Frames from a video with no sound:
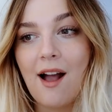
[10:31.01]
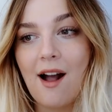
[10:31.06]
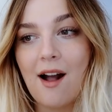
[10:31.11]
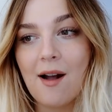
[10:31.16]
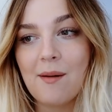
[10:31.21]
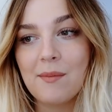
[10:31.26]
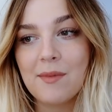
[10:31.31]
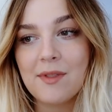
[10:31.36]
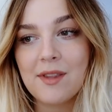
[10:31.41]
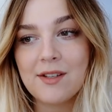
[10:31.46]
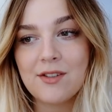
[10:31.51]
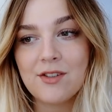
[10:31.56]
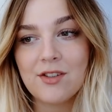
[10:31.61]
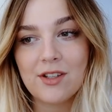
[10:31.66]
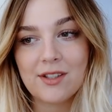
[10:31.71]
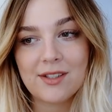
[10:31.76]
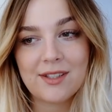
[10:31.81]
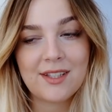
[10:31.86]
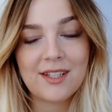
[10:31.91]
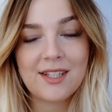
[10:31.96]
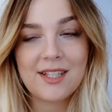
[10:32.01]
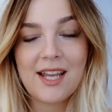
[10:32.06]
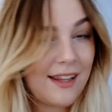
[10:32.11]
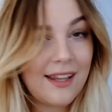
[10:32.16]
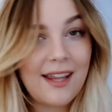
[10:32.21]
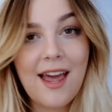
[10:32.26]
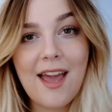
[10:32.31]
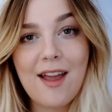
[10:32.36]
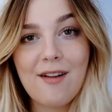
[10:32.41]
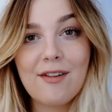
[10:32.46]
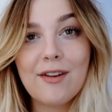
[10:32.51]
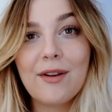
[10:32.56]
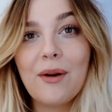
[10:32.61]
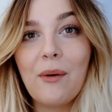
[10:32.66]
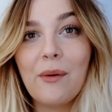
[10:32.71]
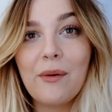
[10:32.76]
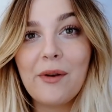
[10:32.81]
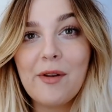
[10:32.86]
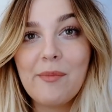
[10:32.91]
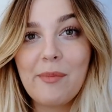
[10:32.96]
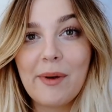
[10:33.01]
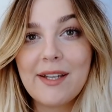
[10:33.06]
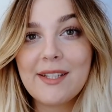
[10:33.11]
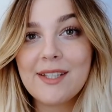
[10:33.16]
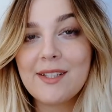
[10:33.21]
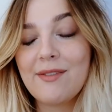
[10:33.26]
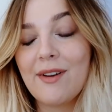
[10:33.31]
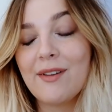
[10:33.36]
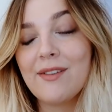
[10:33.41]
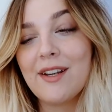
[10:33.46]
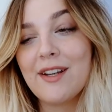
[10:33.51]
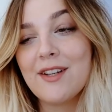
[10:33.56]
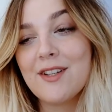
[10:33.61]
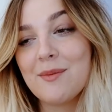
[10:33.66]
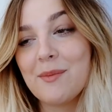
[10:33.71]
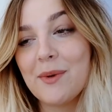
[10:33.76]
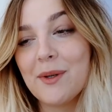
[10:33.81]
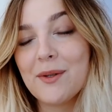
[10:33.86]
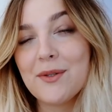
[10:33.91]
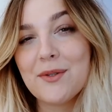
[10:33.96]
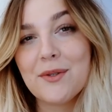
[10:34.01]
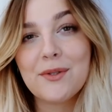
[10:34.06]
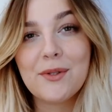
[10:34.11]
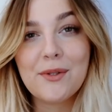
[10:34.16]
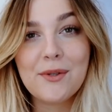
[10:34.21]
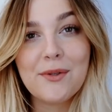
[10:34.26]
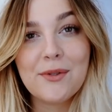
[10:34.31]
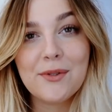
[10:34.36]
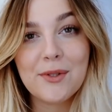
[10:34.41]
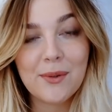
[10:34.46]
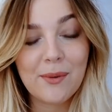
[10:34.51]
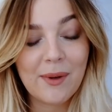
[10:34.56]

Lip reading: than just layering on a base of foundation because you're so used